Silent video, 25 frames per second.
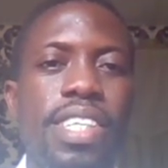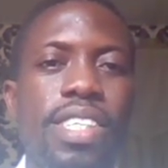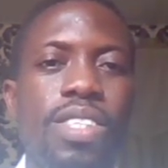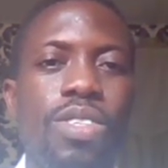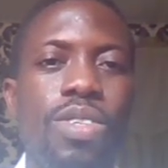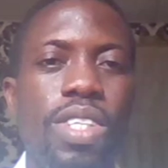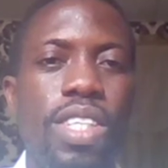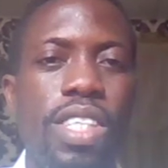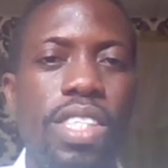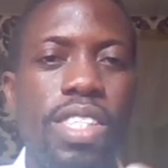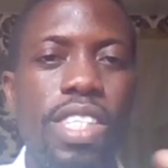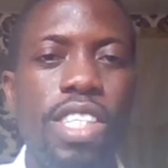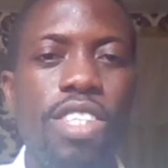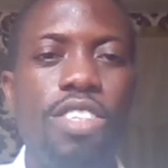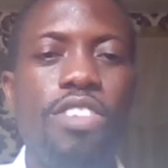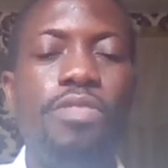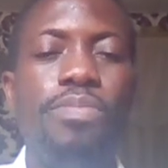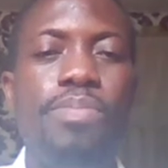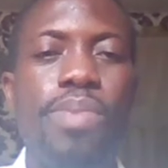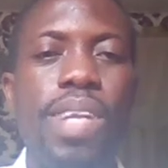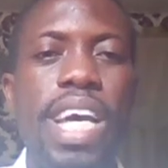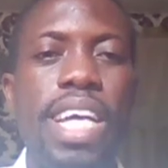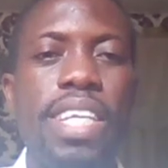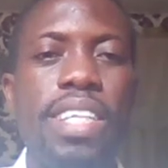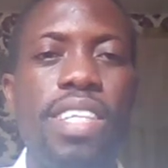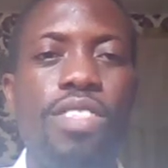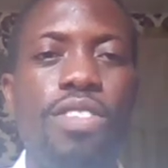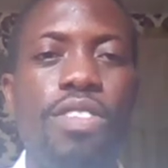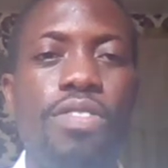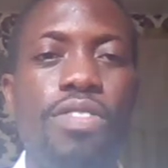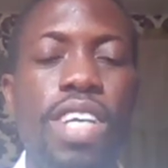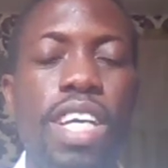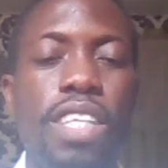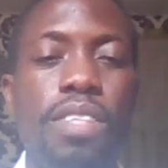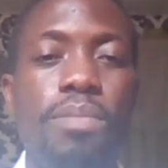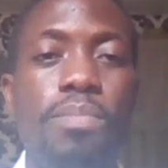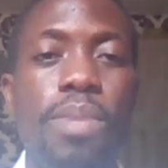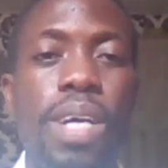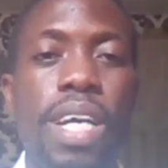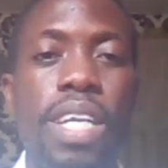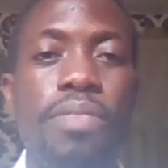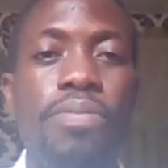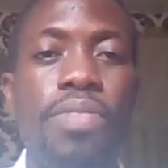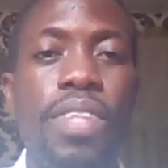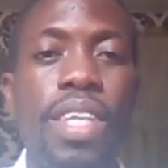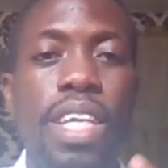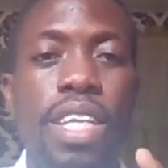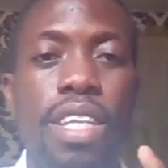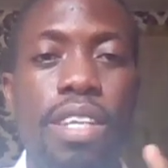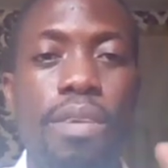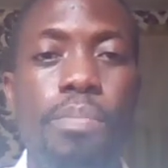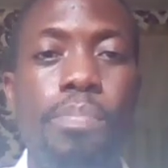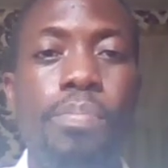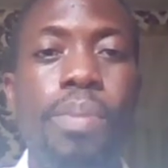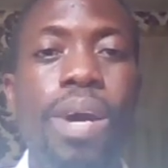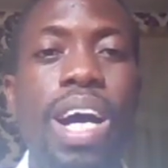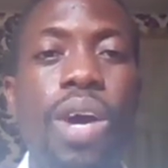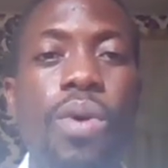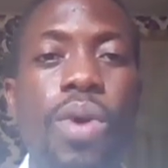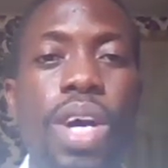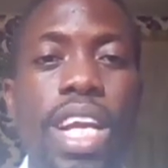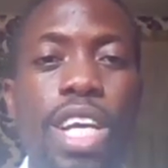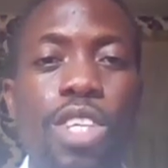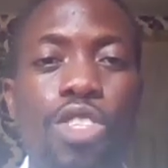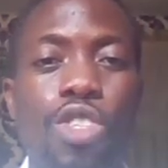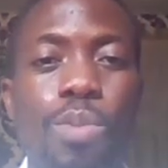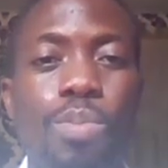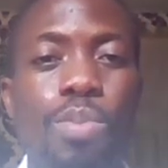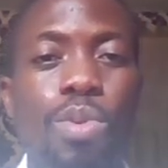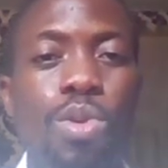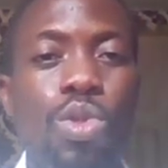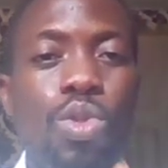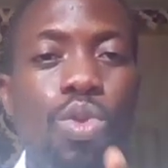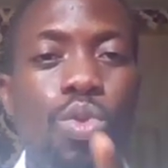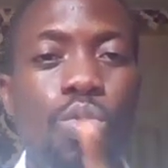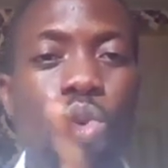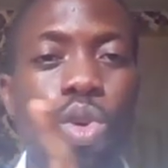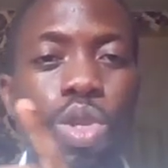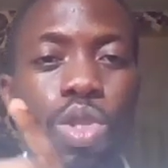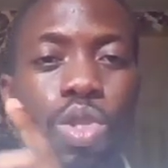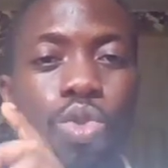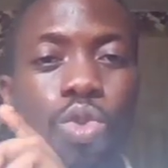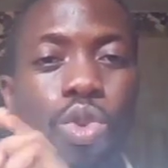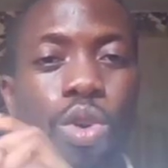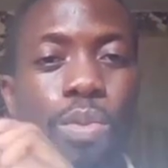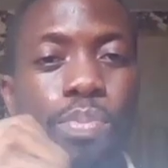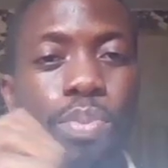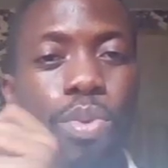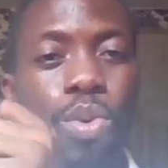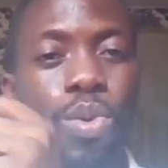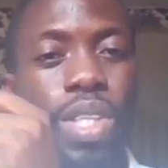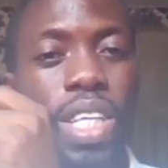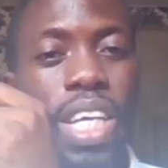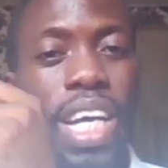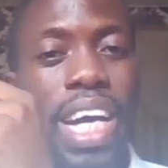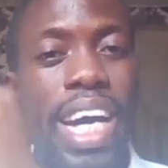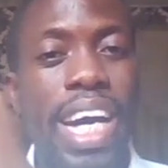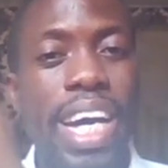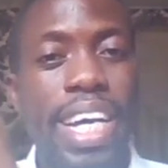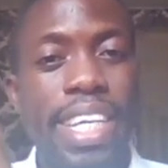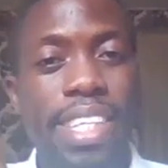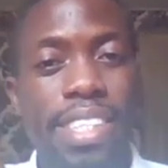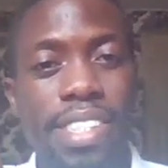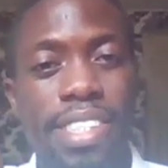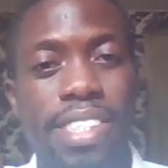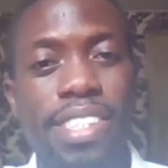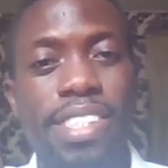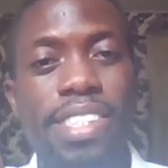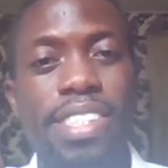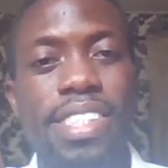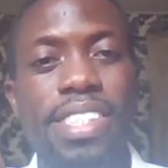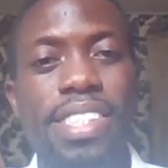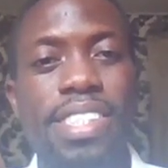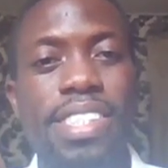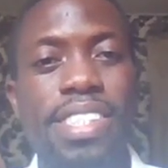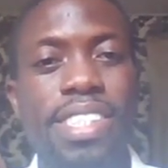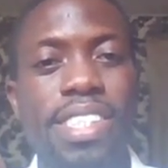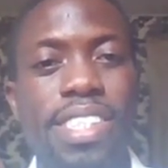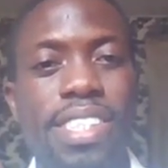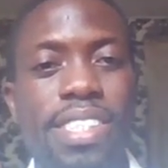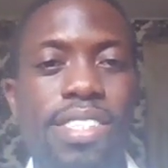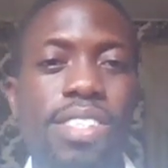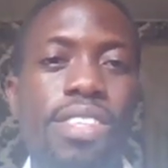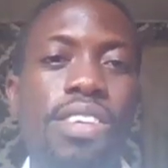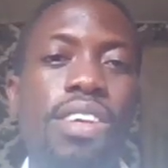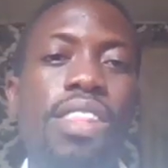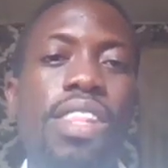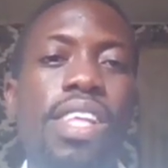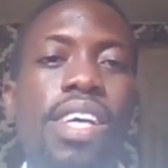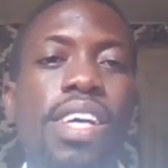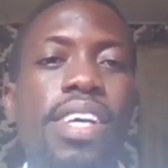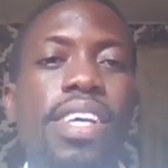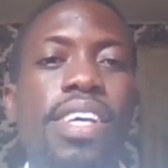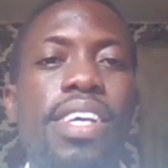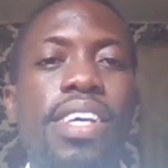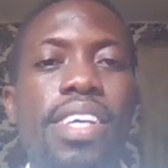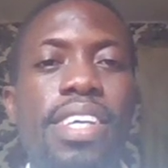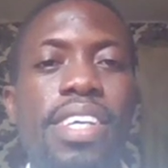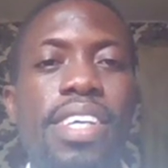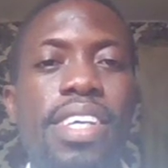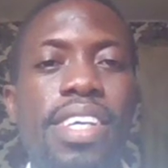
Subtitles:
So in the state of blindness of that man, the power that's supposed to what? To uphold the eyes. It's not there.